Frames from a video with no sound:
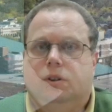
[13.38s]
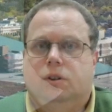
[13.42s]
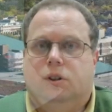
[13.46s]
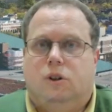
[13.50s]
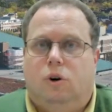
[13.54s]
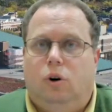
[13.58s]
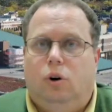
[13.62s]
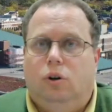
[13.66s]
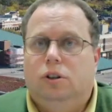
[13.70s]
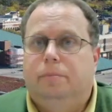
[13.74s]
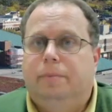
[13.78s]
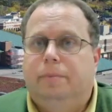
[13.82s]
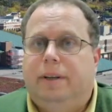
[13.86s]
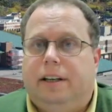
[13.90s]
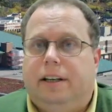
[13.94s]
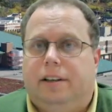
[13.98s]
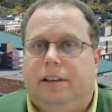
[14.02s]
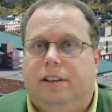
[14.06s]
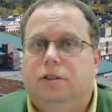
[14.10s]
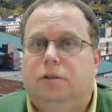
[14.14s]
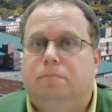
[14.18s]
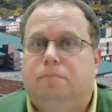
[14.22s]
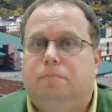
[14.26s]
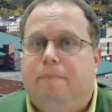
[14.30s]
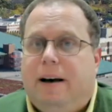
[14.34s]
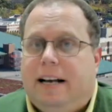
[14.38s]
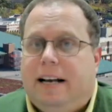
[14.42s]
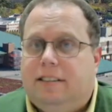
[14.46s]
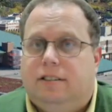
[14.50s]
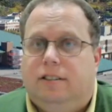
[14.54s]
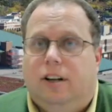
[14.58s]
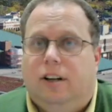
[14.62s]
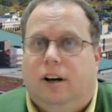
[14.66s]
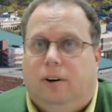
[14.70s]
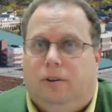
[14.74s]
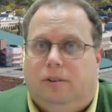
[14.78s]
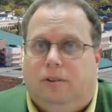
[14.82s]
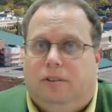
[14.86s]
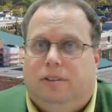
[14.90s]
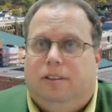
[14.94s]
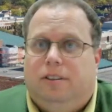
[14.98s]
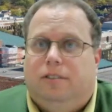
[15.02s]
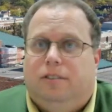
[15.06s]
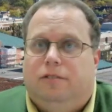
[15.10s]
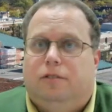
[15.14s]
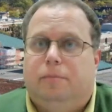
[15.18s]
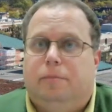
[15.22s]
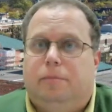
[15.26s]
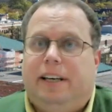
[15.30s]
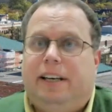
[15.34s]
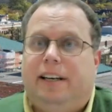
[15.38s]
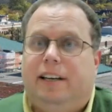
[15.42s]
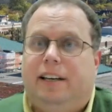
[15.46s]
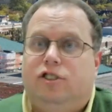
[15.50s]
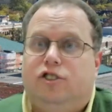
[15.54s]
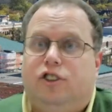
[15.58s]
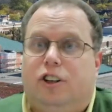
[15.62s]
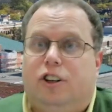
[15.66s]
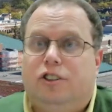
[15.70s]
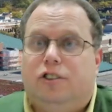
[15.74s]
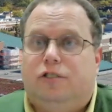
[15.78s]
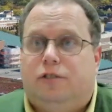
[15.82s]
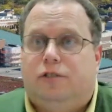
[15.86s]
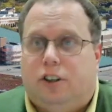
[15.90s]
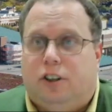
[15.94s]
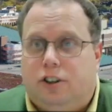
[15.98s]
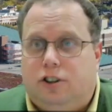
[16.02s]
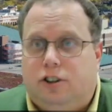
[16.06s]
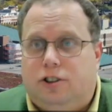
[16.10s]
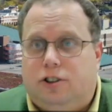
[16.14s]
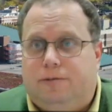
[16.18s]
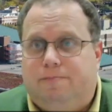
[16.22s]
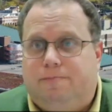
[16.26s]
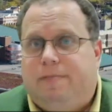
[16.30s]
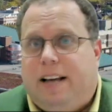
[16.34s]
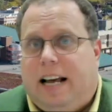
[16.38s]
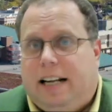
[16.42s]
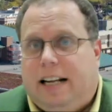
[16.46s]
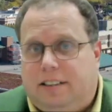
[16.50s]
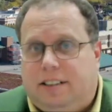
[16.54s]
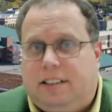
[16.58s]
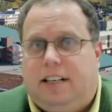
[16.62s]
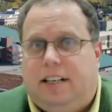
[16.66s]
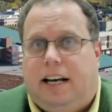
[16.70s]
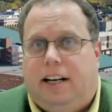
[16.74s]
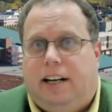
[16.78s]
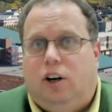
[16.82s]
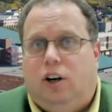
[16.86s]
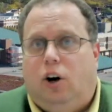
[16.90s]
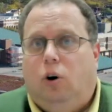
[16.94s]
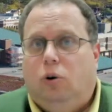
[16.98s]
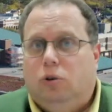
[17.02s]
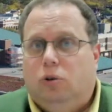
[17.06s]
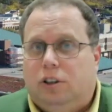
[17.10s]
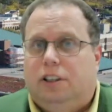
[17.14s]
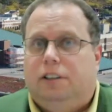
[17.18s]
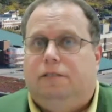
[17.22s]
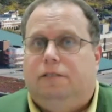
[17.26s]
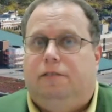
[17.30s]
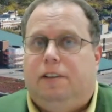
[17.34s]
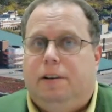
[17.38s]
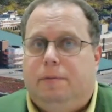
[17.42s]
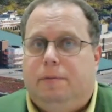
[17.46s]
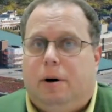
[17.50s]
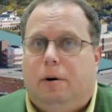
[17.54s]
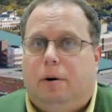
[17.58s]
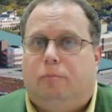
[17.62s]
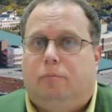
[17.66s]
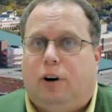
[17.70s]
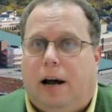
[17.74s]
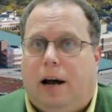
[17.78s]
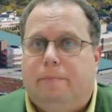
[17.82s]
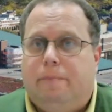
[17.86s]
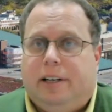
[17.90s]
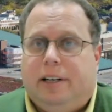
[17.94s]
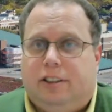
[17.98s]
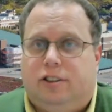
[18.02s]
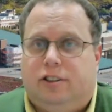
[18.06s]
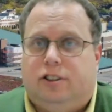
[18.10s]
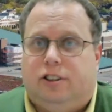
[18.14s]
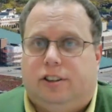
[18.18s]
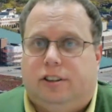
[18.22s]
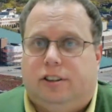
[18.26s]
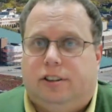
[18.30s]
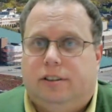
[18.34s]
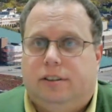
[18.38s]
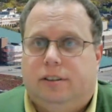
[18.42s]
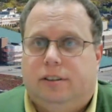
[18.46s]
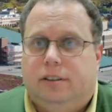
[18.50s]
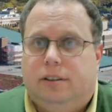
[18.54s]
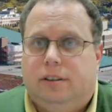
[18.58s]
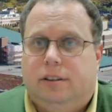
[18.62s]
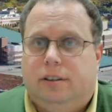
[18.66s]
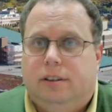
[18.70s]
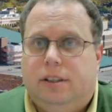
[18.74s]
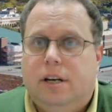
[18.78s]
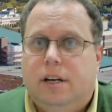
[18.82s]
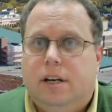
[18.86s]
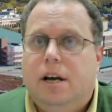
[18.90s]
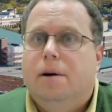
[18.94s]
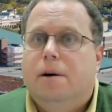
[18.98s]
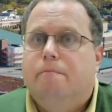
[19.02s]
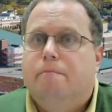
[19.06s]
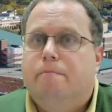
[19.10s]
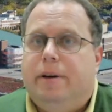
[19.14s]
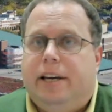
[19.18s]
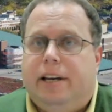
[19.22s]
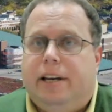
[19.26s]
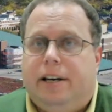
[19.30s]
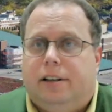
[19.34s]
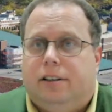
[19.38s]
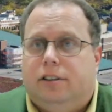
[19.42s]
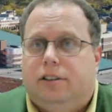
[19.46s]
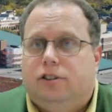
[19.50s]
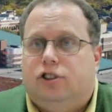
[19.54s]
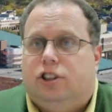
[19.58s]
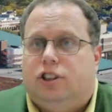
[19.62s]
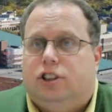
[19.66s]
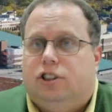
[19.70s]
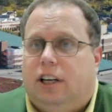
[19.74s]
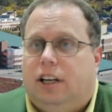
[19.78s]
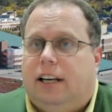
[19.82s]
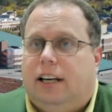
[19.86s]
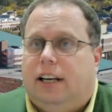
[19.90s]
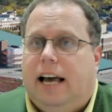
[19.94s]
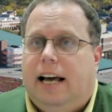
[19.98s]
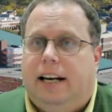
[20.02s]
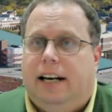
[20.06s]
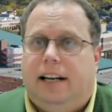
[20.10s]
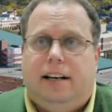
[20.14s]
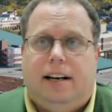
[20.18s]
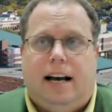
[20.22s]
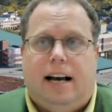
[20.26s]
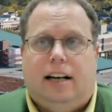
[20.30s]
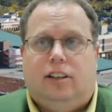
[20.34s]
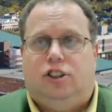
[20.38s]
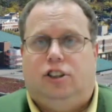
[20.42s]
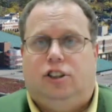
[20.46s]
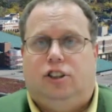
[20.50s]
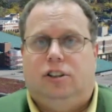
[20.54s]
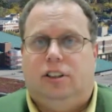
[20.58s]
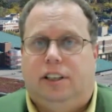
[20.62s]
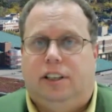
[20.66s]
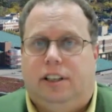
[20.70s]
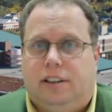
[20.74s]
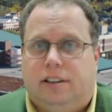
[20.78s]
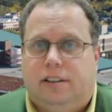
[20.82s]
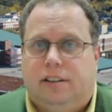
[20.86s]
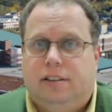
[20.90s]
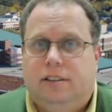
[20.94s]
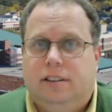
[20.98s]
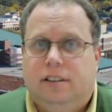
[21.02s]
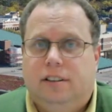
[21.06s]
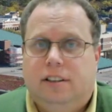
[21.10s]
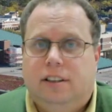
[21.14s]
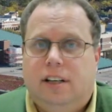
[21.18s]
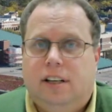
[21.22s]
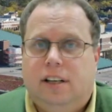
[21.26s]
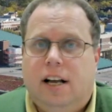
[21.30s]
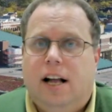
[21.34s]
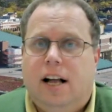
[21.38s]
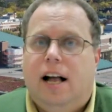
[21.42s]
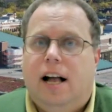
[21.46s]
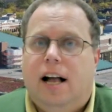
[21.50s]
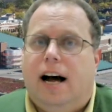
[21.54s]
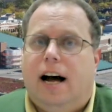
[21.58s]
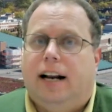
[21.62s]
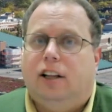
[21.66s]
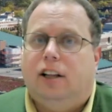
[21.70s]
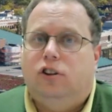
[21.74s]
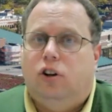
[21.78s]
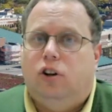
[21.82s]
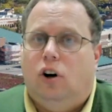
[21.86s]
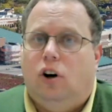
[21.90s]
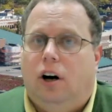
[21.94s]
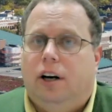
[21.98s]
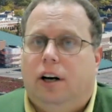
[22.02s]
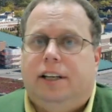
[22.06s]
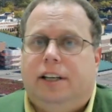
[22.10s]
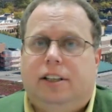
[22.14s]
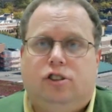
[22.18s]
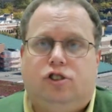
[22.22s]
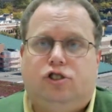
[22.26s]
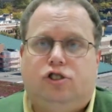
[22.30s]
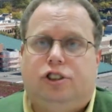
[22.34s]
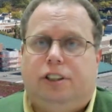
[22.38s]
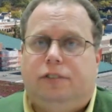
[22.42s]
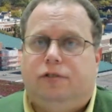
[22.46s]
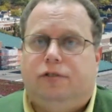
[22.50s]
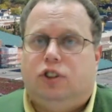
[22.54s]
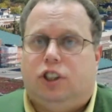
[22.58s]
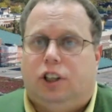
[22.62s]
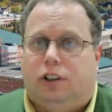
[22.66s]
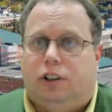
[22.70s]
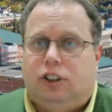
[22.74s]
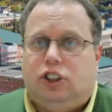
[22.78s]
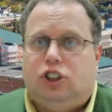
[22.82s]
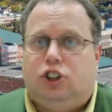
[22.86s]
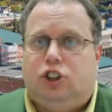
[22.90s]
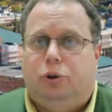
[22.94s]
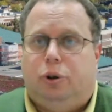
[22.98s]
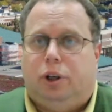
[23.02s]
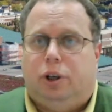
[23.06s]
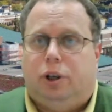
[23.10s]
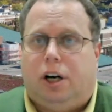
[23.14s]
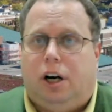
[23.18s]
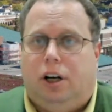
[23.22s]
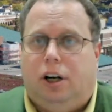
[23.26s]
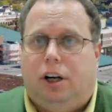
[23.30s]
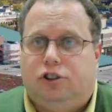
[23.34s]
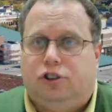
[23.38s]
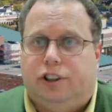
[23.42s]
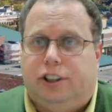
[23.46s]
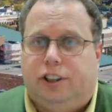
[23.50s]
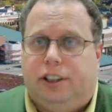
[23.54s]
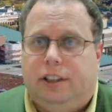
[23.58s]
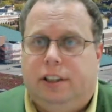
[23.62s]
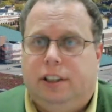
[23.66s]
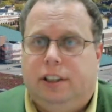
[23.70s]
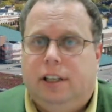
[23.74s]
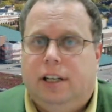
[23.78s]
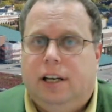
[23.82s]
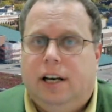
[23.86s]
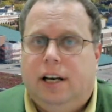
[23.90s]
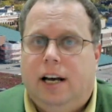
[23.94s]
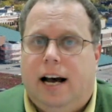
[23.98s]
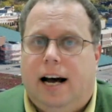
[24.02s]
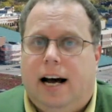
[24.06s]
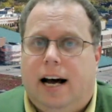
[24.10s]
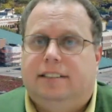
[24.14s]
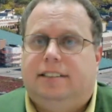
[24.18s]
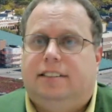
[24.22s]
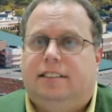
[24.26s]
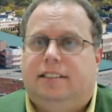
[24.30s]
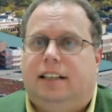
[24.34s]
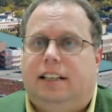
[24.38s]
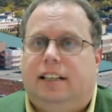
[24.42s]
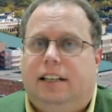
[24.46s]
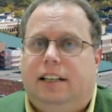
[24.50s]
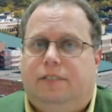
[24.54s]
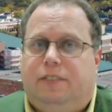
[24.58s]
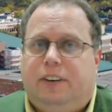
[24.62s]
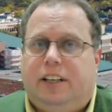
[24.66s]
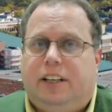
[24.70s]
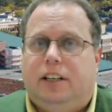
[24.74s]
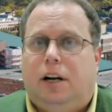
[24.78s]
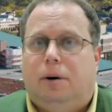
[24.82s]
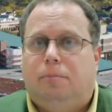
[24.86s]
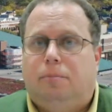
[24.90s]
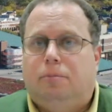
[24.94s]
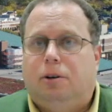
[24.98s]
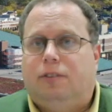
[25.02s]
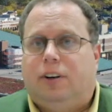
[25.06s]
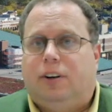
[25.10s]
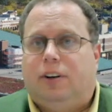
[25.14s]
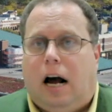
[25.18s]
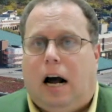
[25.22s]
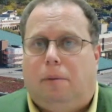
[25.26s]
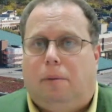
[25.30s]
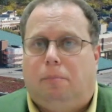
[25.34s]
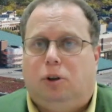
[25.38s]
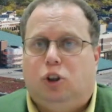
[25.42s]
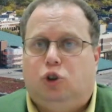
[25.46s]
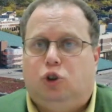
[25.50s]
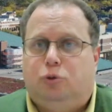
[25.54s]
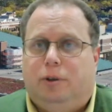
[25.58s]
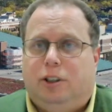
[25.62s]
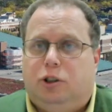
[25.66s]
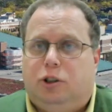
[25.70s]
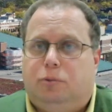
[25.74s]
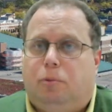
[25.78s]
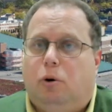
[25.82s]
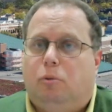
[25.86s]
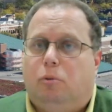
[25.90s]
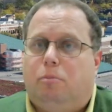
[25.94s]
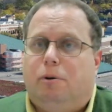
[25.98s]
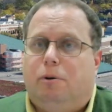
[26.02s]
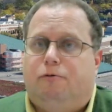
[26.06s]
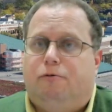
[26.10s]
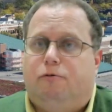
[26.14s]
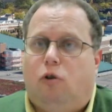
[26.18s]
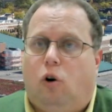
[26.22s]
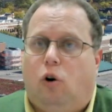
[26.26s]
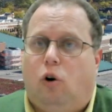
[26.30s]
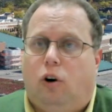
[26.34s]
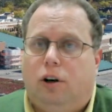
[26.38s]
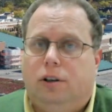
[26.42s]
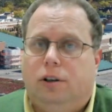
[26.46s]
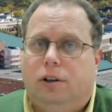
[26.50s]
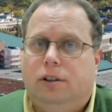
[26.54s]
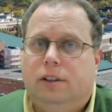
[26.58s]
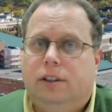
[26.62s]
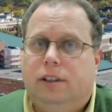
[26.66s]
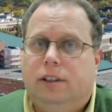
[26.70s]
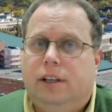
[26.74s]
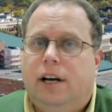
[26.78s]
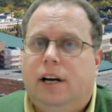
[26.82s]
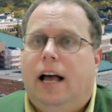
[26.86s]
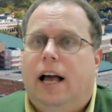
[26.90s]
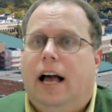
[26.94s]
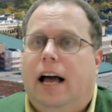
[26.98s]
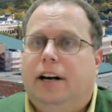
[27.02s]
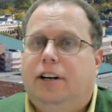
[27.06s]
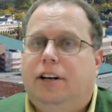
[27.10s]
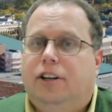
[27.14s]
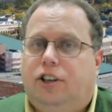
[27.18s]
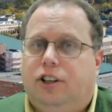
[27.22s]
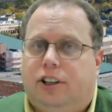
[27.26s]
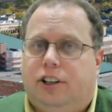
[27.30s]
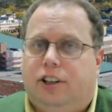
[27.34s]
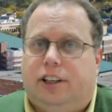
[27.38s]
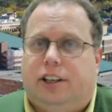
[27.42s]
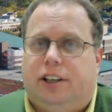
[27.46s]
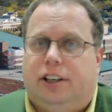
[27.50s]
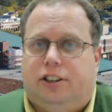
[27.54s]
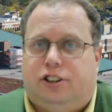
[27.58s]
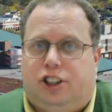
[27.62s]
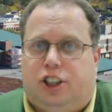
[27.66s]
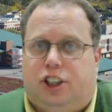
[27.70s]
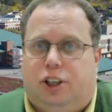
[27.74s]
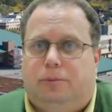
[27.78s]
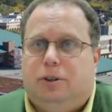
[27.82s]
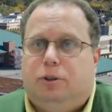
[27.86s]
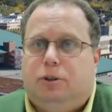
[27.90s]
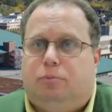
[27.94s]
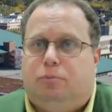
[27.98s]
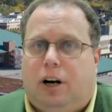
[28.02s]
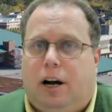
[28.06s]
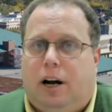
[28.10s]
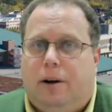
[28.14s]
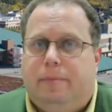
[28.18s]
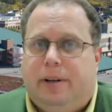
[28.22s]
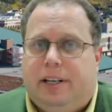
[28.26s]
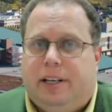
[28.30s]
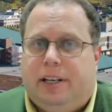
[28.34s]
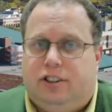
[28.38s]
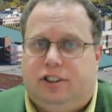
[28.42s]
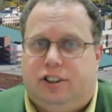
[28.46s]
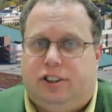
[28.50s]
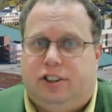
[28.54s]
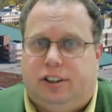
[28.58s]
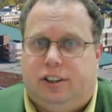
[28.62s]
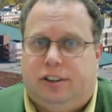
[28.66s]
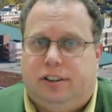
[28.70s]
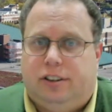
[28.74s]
Golda Meir is best known for being Israel's first and to date only female prime minister. Meir, just like any national leader, had a long history of service to her country and a significant number of accomplishments both before and during her term as prime minister.